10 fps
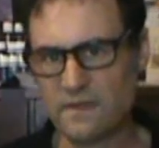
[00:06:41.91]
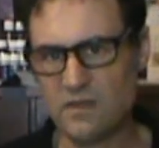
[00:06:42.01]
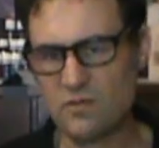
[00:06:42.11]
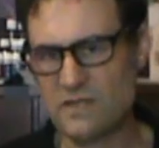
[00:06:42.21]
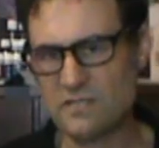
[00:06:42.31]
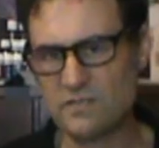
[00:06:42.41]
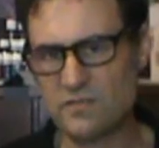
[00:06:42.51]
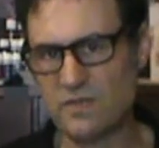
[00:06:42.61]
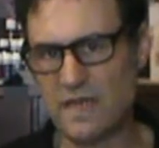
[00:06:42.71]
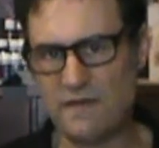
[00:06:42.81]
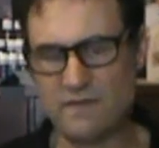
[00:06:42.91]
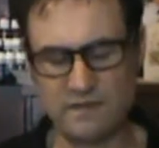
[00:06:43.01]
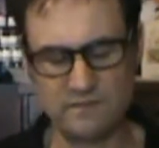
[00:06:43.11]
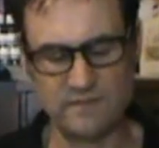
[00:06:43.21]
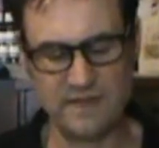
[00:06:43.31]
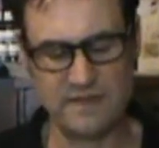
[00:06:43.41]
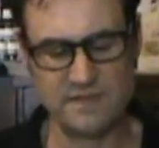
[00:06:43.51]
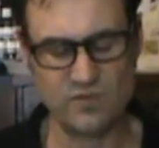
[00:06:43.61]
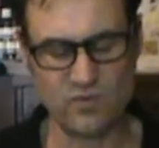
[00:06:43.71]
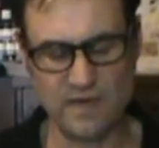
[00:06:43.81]
you actually do have it
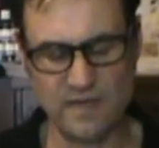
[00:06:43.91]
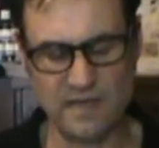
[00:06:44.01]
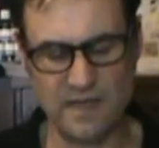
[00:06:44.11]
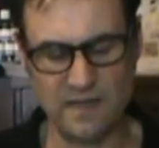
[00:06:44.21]
is already